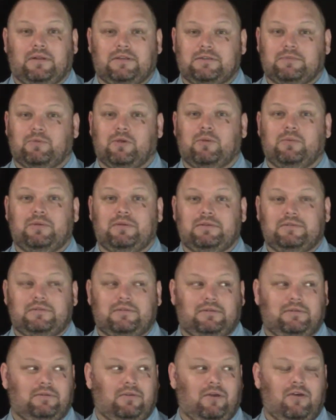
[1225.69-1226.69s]
Suburbans
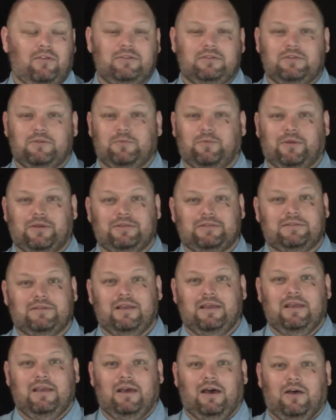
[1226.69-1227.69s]
and all these other places,
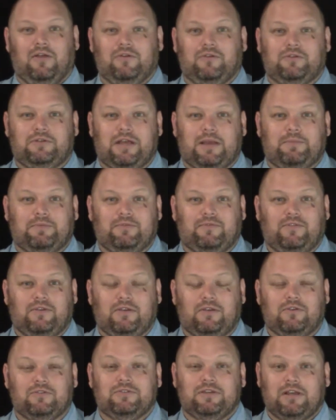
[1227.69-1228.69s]
other types of
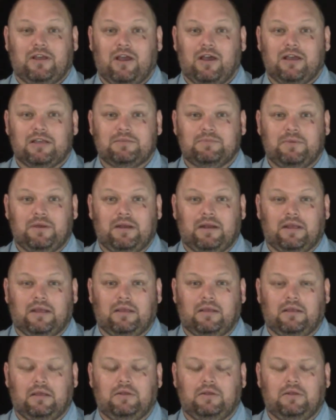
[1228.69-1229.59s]
vehicles, they cost money.